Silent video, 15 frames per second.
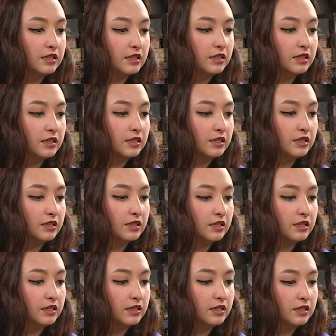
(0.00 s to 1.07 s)

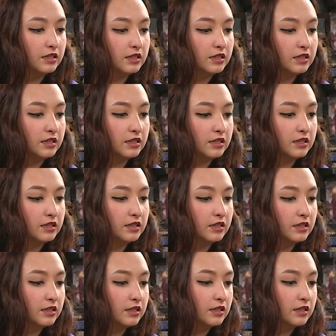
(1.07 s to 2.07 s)
This person isn't speaking.